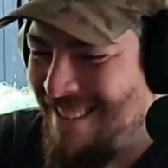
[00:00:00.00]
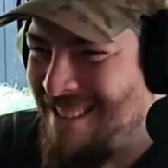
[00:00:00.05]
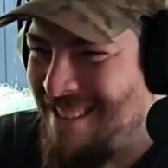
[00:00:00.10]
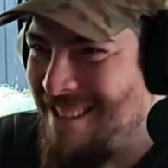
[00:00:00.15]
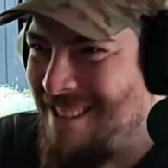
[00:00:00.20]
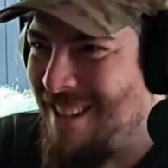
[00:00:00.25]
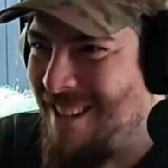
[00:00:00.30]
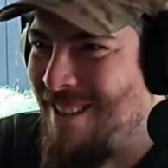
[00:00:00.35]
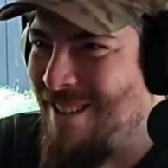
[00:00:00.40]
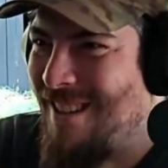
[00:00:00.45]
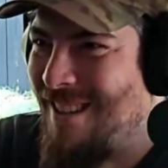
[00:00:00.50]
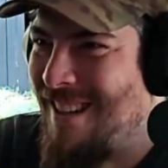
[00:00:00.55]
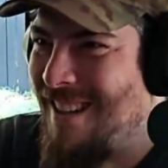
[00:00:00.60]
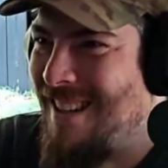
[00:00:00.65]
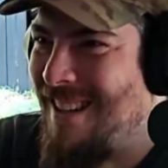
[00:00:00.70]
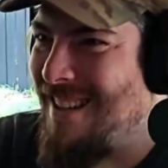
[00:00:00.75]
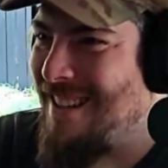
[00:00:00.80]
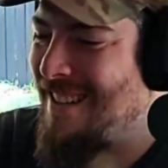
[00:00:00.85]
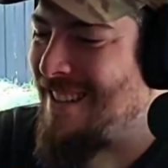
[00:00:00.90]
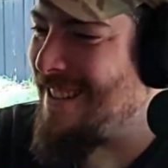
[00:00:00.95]
So,
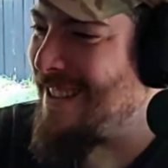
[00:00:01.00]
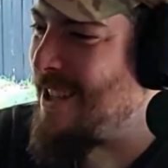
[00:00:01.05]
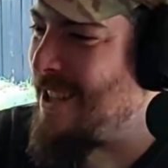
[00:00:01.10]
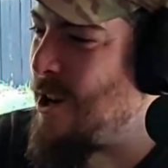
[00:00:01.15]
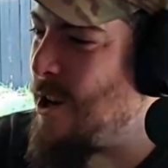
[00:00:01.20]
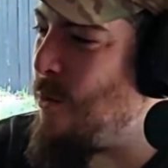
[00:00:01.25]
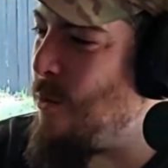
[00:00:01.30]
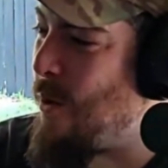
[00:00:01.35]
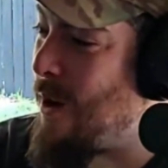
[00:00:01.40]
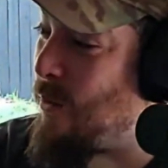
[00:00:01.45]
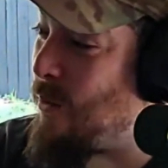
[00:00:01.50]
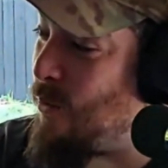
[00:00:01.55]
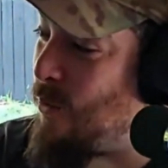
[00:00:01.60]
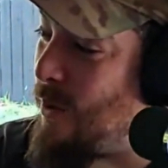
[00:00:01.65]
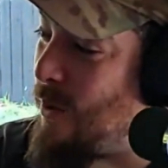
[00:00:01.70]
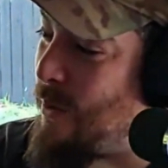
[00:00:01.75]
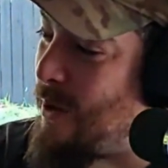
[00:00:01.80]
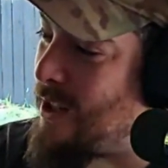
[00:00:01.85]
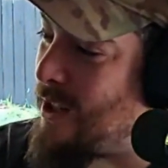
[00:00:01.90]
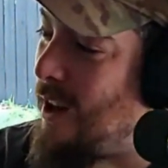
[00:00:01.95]
you know, when
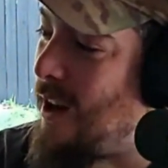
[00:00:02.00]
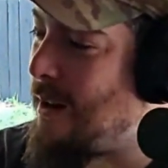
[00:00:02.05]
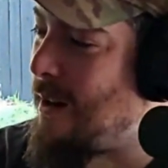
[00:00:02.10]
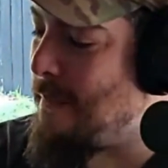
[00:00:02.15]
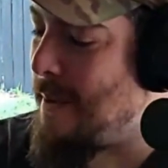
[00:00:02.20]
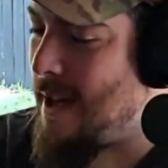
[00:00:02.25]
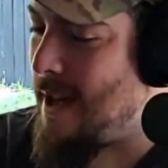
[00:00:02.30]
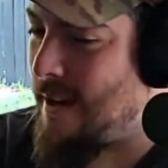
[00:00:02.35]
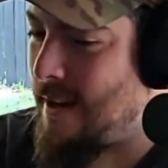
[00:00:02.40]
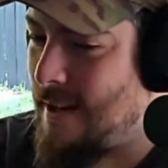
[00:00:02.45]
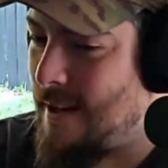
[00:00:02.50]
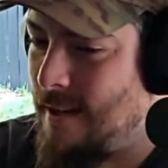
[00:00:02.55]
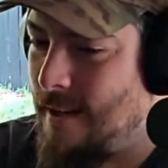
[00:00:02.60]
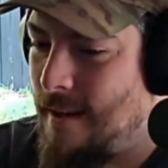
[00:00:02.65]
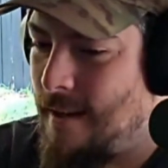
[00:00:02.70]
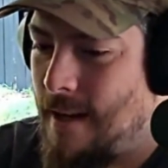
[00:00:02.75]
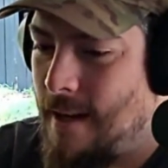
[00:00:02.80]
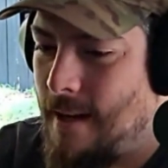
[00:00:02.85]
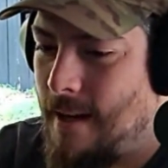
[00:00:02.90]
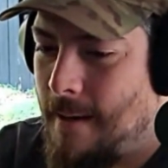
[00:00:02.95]
we talk about it,
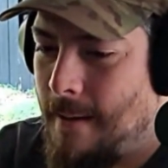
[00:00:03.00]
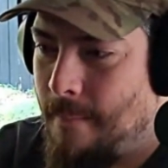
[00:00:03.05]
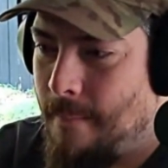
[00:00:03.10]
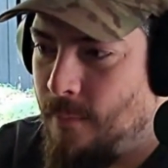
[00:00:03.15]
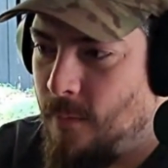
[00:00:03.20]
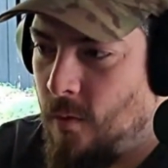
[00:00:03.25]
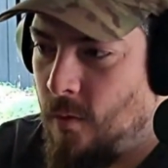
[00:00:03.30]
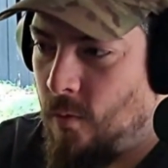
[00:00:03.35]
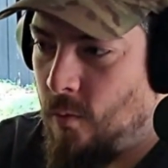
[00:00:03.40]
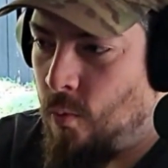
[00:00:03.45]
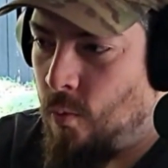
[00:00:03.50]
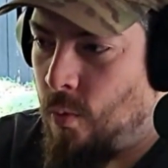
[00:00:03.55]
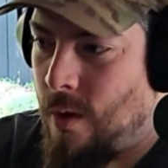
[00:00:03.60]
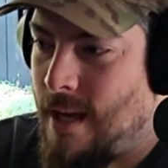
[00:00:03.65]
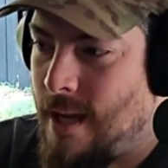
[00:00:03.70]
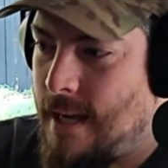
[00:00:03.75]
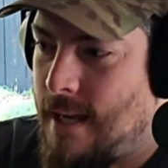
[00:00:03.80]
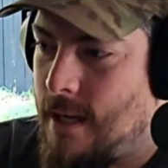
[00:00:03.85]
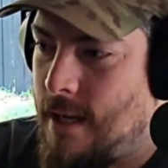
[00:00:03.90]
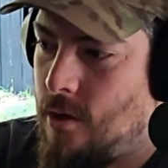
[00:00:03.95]

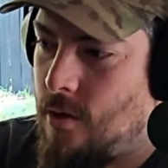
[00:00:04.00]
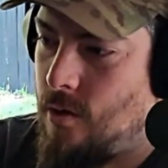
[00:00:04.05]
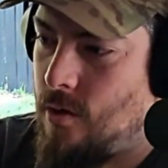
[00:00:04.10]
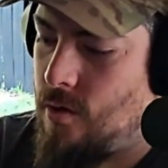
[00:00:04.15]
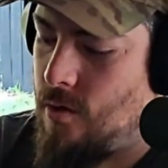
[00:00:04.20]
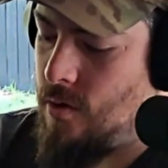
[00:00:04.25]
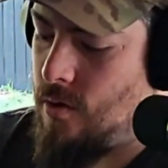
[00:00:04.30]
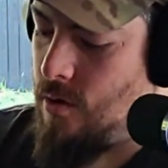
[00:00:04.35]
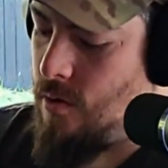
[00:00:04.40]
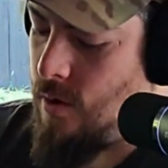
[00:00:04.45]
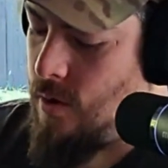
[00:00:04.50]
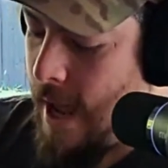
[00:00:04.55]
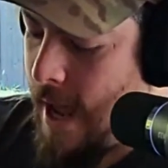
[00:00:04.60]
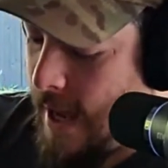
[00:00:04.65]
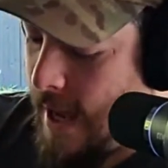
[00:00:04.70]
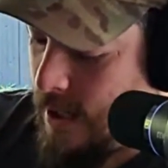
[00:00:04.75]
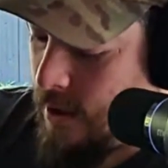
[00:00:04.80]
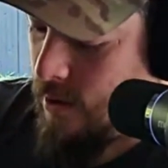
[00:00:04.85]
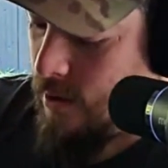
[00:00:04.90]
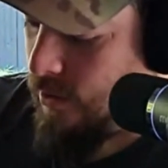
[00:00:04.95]
we
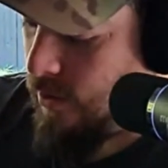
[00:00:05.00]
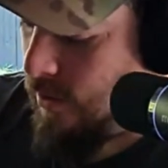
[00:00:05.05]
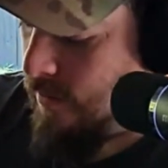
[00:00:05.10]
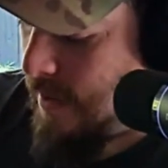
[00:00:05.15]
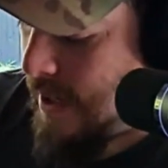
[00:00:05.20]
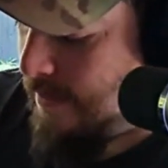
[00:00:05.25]
had to go through